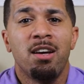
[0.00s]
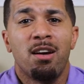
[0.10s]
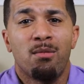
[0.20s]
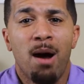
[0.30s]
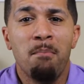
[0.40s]

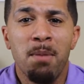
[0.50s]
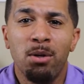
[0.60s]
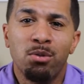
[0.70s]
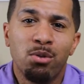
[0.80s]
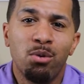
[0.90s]
around middle
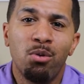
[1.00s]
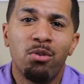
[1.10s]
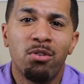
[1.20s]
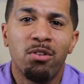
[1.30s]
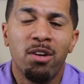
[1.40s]
school,
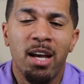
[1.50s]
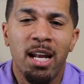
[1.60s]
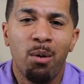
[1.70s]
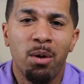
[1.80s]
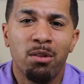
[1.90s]
and I
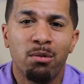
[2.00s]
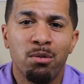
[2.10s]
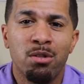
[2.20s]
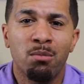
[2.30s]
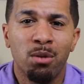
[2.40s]
went through
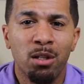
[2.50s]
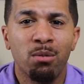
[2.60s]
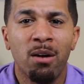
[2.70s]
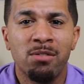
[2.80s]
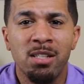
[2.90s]
some really
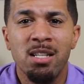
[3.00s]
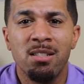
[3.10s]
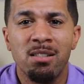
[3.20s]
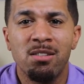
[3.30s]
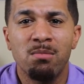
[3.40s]
rough
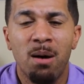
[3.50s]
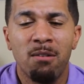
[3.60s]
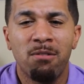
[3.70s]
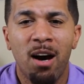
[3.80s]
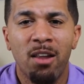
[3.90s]
seasons. My
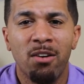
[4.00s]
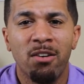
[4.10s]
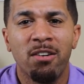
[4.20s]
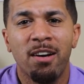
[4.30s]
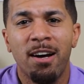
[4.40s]
father
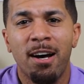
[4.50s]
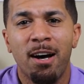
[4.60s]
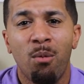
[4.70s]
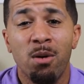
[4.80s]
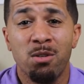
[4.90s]

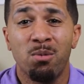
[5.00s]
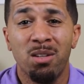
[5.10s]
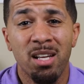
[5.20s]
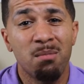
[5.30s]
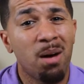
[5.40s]
wasn't
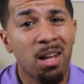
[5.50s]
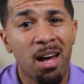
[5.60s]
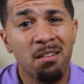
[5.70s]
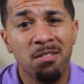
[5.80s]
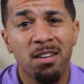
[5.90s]
really in my
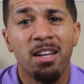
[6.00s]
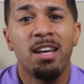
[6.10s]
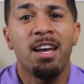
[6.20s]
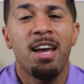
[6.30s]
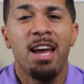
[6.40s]
life,
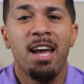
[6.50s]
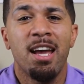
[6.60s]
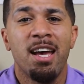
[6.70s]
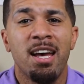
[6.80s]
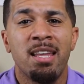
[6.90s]

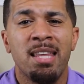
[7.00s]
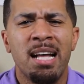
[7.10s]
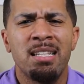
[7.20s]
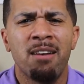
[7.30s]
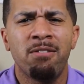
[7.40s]
and
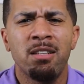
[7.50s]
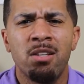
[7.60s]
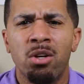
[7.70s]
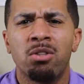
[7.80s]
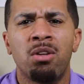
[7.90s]
that definitely
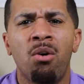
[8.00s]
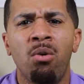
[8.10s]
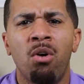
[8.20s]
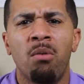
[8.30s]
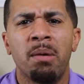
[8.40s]
took a
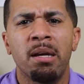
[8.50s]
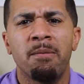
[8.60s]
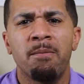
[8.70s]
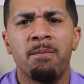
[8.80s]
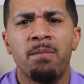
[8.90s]
toll on me.
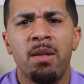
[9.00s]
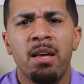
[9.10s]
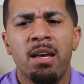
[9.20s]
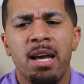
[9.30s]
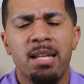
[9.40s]

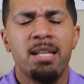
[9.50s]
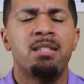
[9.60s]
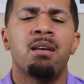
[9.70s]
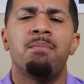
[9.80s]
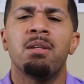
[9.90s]
It did
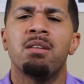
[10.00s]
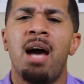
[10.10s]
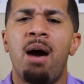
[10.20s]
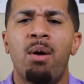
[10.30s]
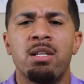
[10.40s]
something to
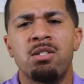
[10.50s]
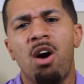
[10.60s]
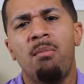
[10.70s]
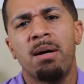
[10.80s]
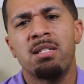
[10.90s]
how I
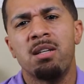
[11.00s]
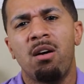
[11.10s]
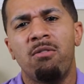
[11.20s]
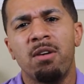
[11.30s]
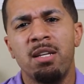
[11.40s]
saw
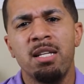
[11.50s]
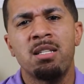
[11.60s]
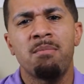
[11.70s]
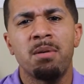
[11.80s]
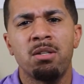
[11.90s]
myself. It did
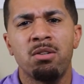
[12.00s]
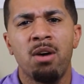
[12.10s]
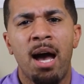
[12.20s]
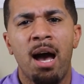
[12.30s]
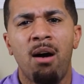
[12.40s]
something to
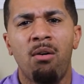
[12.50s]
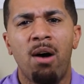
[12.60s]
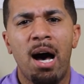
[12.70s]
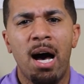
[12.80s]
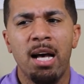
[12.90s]
how
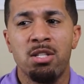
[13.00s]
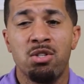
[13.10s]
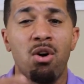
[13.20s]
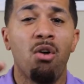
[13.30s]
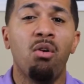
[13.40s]
I
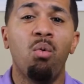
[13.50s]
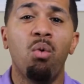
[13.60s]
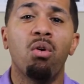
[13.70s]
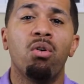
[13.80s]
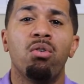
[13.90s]
saw the
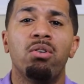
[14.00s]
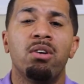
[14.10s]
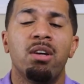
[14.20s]
world.